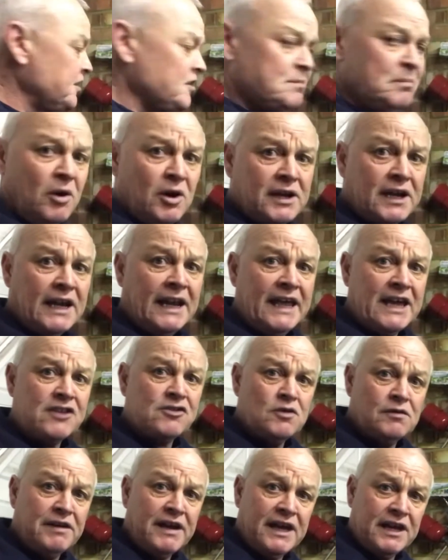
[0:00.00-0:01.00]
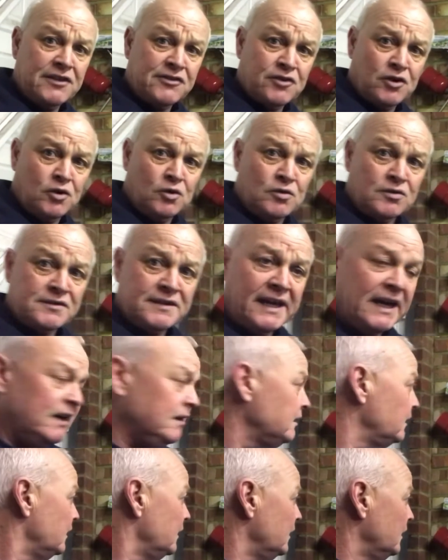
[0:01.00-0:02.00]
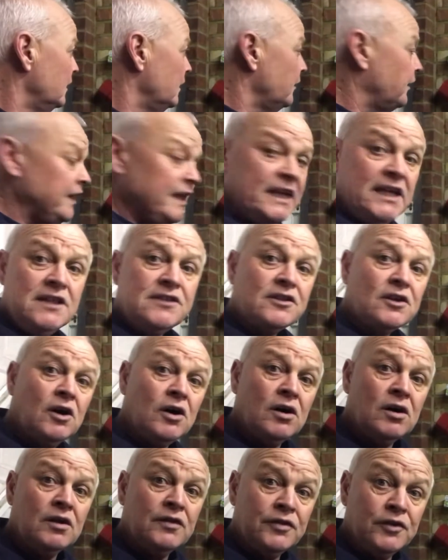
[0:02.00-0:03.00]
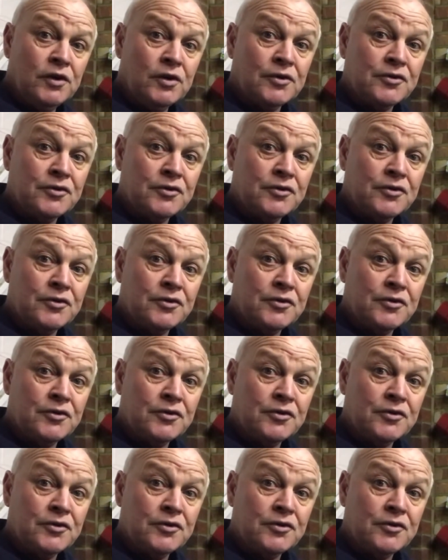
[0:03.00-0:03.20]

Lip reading: my collection of air tools. Now these are not